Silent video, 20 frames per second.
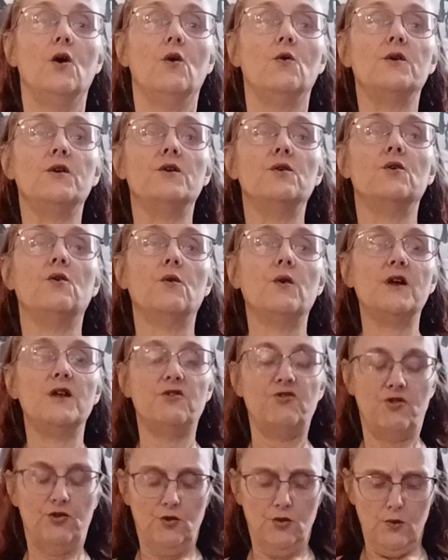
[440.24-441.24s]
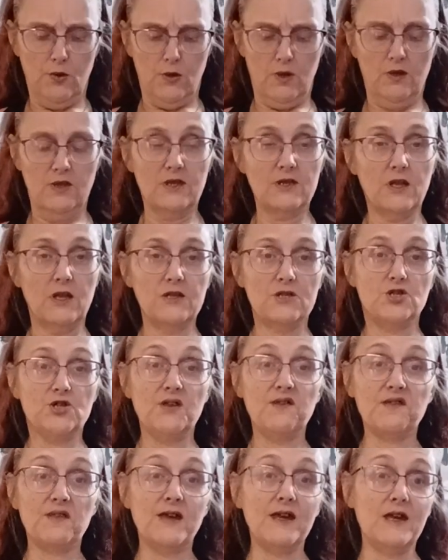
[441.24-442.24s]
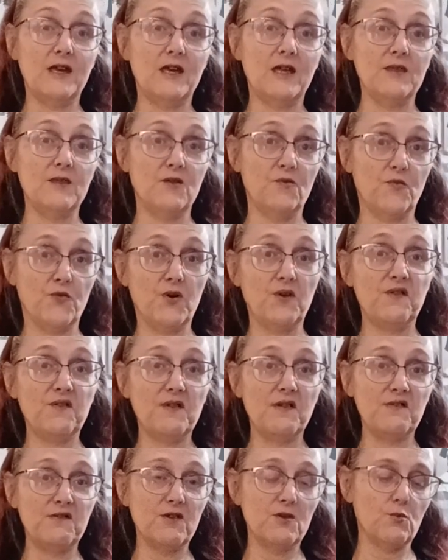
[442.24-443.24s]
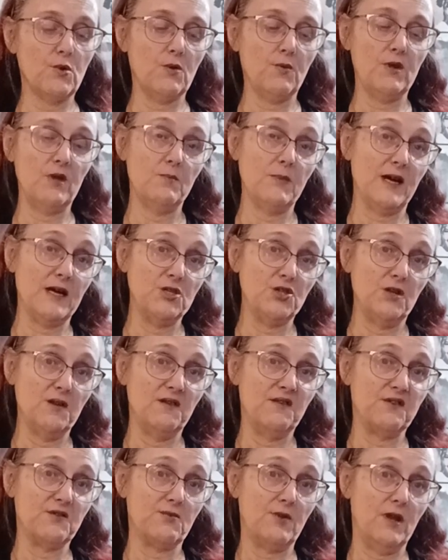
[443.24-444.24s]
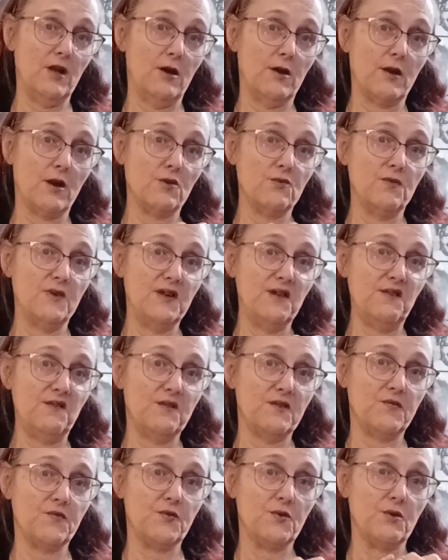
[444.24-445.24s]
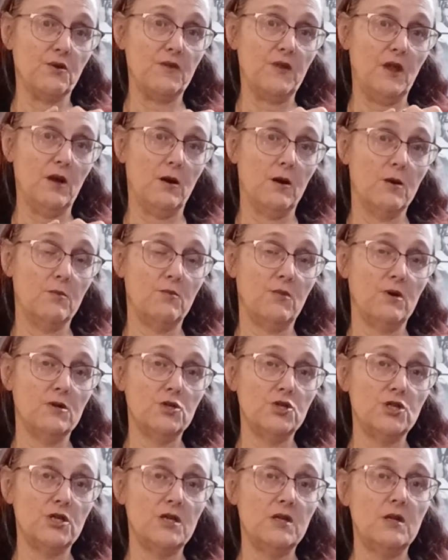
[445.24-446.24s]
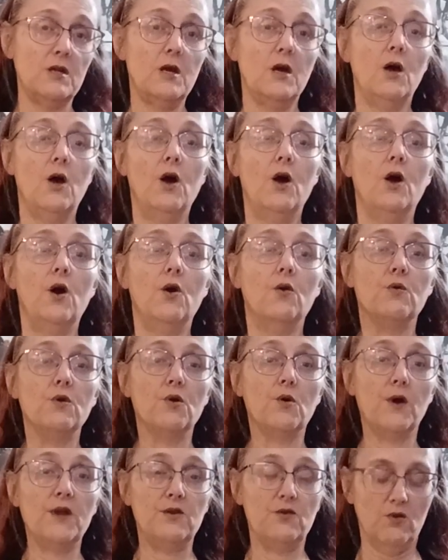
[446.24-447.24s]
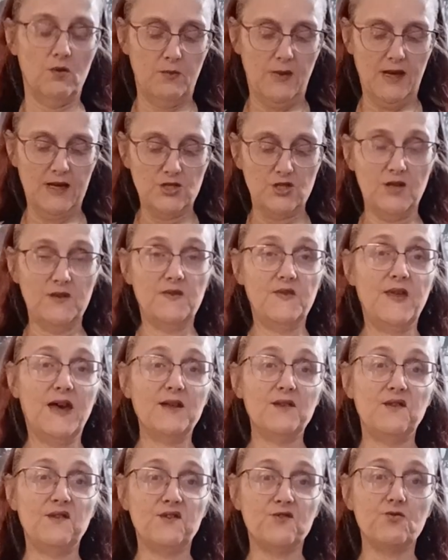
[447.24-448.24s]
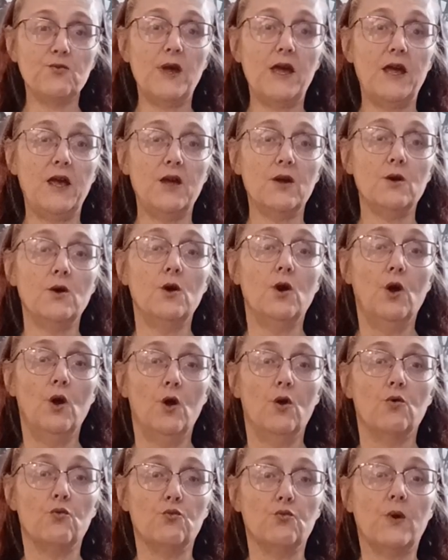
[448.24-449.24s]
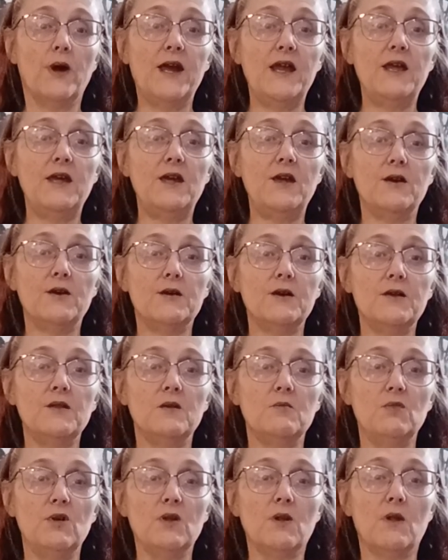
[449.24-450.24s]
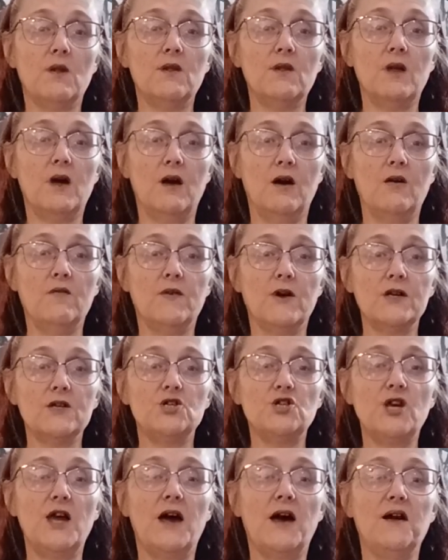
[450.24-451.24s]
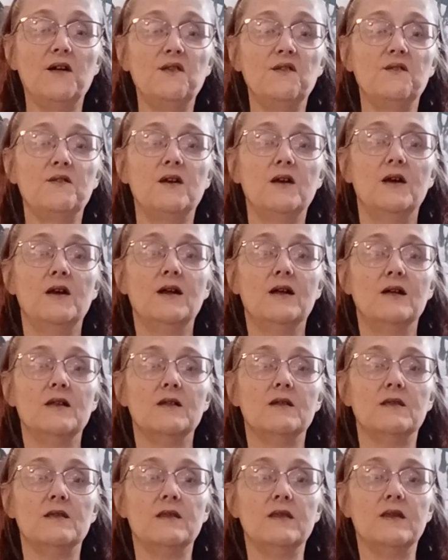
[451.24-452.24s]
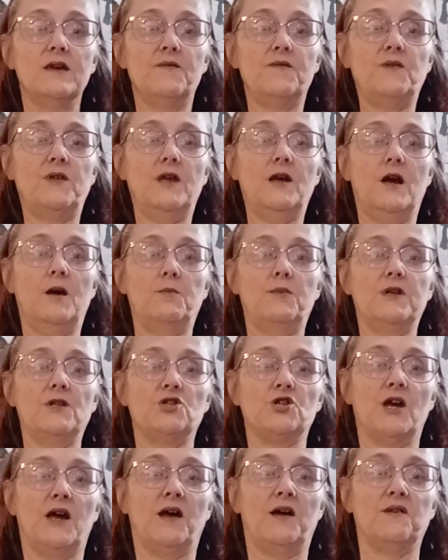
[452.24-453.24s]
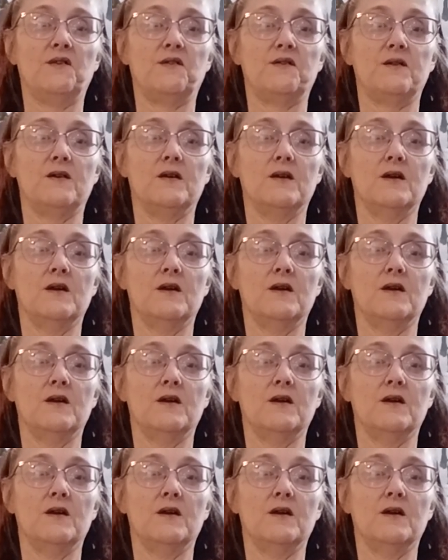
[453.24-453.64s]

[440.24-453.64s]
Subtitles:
You're going to, just like in the first lesson where we imagined a string on our wrist for the arm motion, we're going to imagine that string right here in the middle of our chest, lifting up the chest